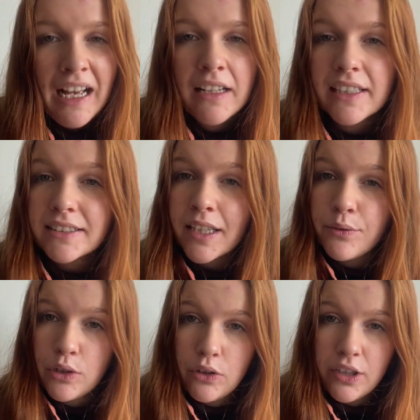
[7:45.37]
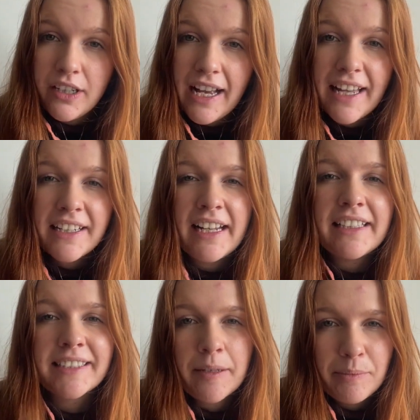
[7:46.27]
Let's have a look at an
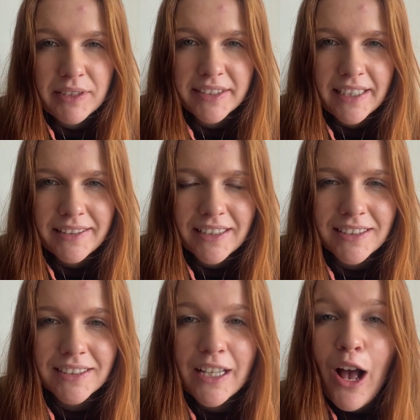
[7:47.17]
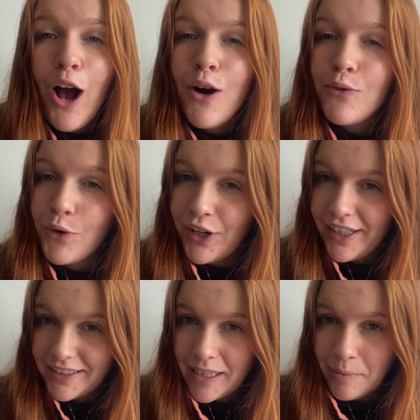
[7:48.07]
example sentence. For
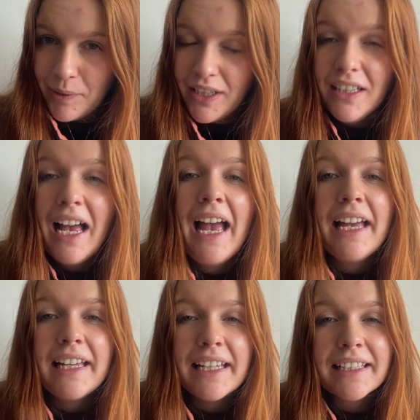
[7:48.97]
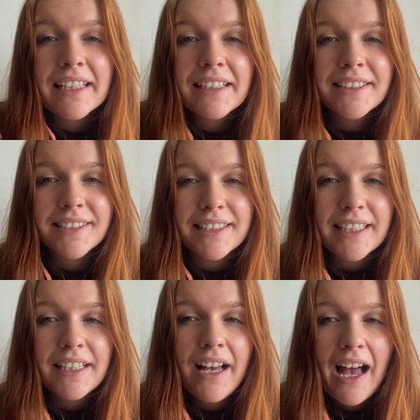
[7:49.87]
example, ik
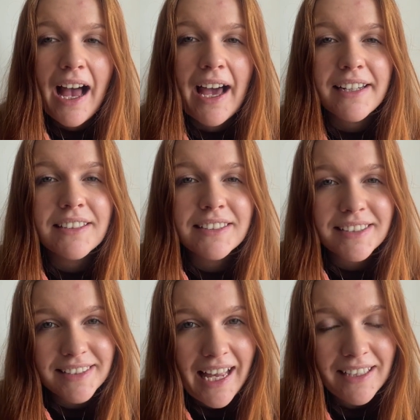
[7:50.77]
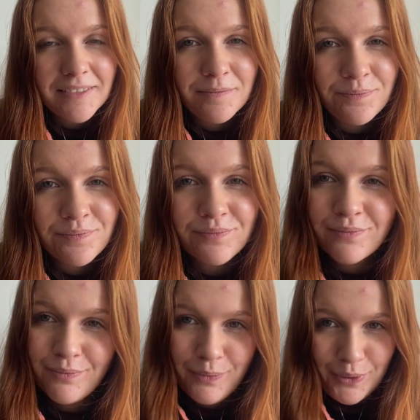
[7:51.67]
zie haar staan.
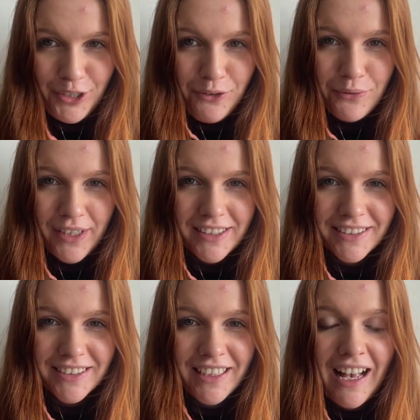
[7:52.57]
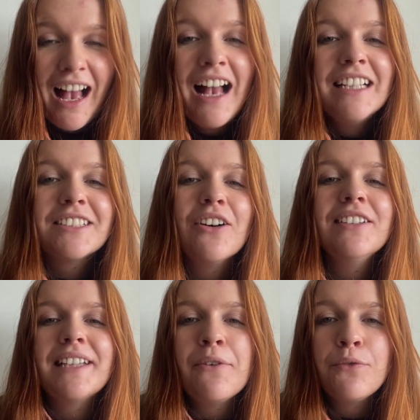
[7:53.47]
Perfect. So
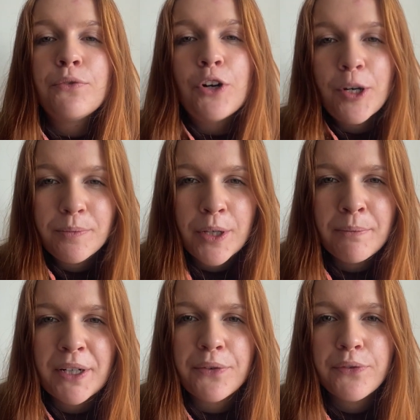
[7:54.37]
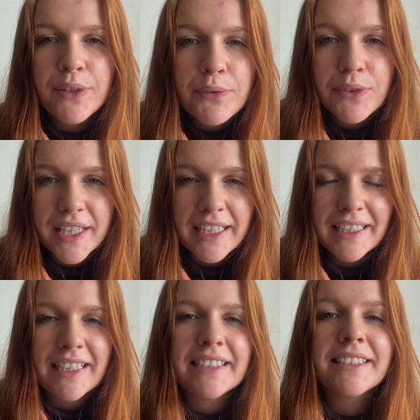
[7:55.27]
then verb number 15
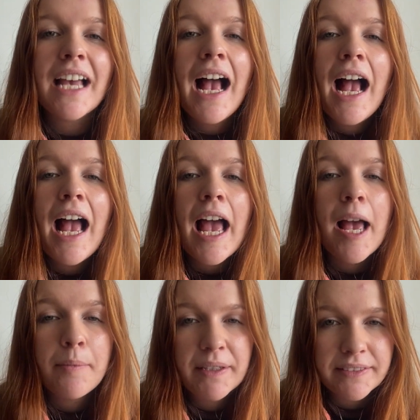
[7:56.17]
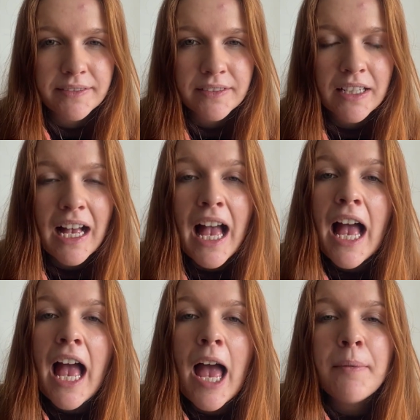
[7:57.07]
is hebben.
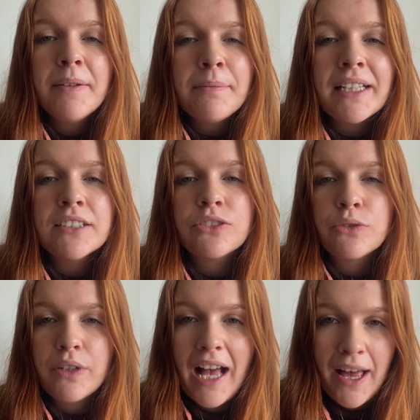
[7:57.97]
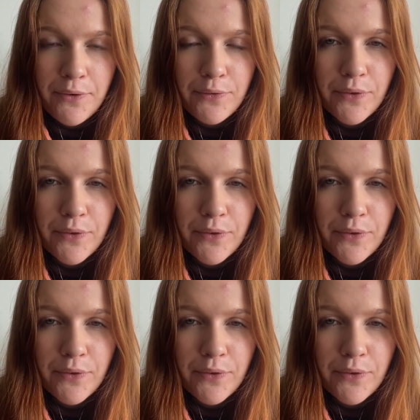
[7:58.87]
Hebben means to have.